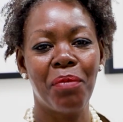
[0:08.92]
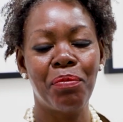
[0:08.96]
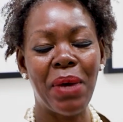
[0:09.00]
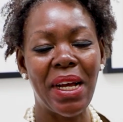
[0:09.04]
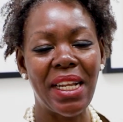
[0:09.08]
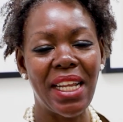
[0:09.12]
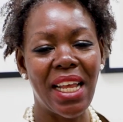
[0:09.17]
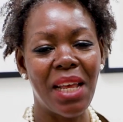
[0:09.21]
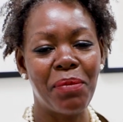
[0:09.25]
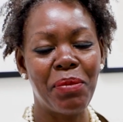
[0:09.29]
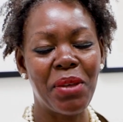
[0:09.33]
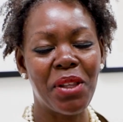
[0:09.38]

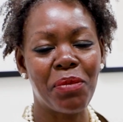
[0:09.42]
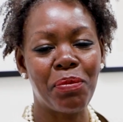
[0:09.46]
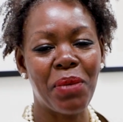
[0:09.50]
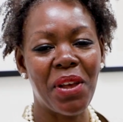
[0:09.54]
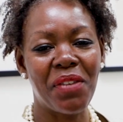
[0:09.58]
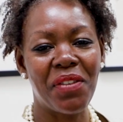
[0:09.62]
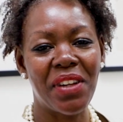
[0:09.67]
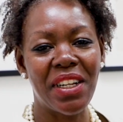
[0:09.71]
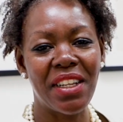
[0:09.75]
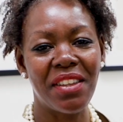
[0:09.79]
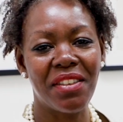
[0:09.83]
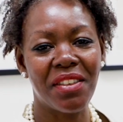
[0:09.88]
My name is
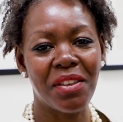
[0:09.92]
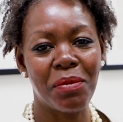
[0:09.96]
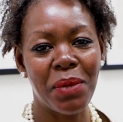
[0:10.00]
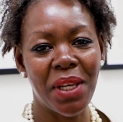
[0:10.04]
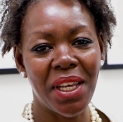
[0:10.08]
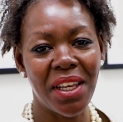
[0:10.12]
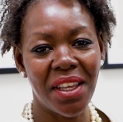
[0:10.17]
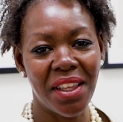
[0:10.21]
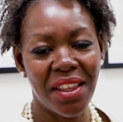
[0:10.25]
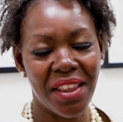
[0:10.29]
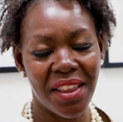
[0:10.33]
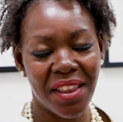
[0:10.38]
Beverly
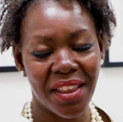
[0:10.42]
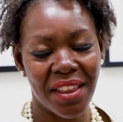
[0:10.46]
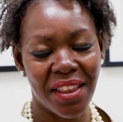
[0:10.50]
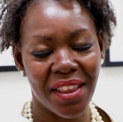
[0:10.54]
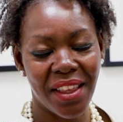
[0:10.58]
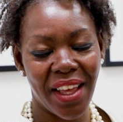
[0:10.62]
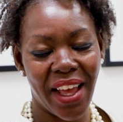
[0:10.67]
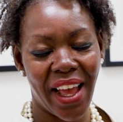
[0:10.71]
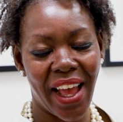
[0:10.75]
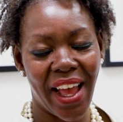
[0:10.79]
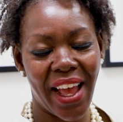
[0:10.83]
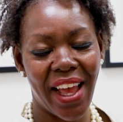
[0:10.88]
Smith
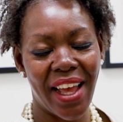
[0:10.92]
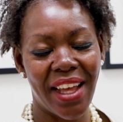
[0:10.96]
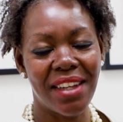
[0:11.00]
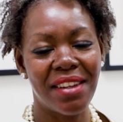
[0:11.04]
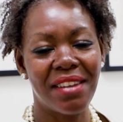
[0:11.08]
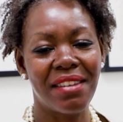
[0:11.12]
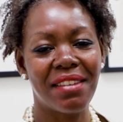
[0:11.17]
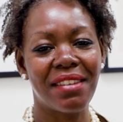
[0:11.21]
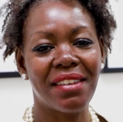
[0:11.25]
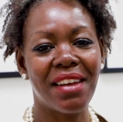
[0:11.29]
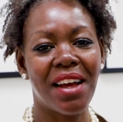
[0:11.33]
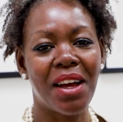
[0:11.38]

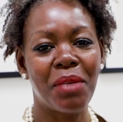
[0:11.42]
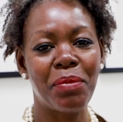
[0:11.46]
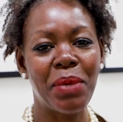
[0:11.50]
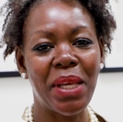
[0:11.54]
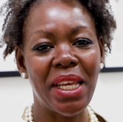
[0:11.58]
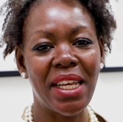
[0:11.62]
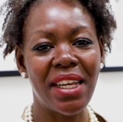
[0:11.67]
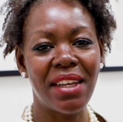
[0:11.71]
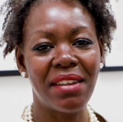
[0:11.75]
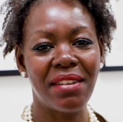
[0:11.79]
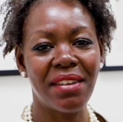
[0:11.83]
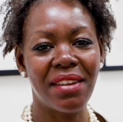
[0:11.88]
and I'm
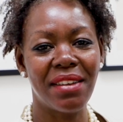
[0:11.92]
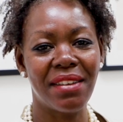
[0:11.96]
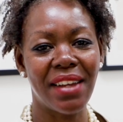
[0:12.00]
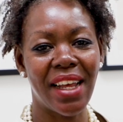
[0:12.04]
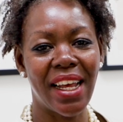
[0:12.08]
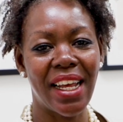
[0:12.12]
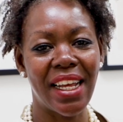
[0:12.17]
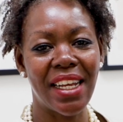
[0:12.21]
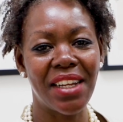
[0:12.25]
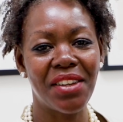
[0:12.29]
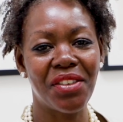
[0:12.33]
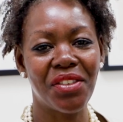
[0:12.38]
here
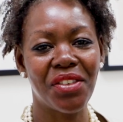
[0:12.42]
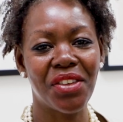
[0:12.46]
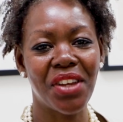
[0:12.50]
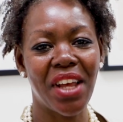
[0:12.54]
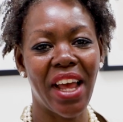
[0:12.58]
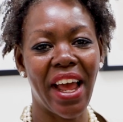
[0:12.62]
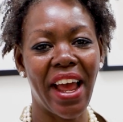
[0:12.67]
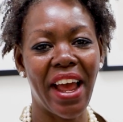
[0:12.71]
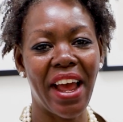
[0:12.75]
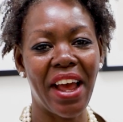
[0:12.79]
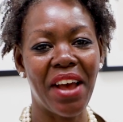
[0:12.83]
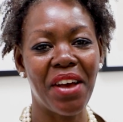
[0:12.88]
today to
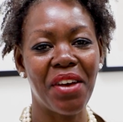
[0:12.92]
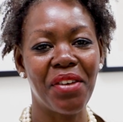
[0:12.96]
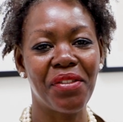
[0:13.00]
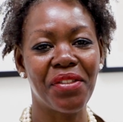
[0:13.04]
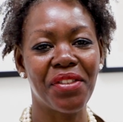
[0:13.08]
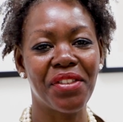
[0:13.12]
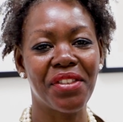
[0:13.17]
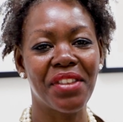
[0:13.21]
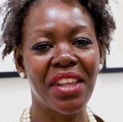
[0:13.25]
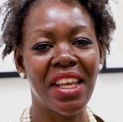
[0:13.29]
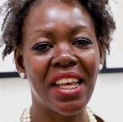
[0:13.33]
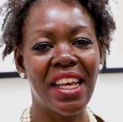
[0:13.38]
have
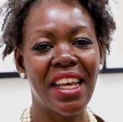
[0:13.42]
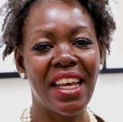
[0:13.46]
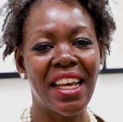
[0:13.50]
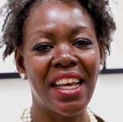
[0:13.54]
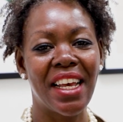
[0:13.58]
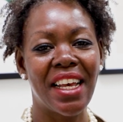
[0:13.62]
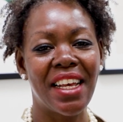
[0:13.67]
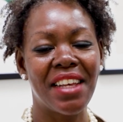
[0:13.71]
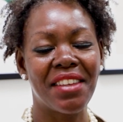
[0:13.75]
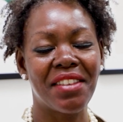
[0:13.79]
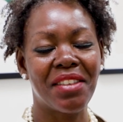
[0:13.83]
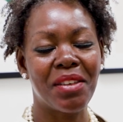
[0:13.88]

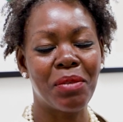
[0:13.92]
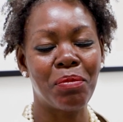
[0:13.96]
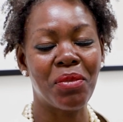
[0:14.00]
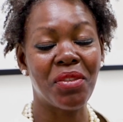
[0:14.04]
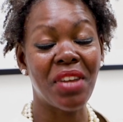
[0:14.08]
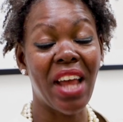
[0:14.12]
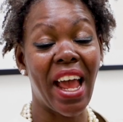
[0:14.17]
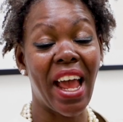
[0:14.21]
some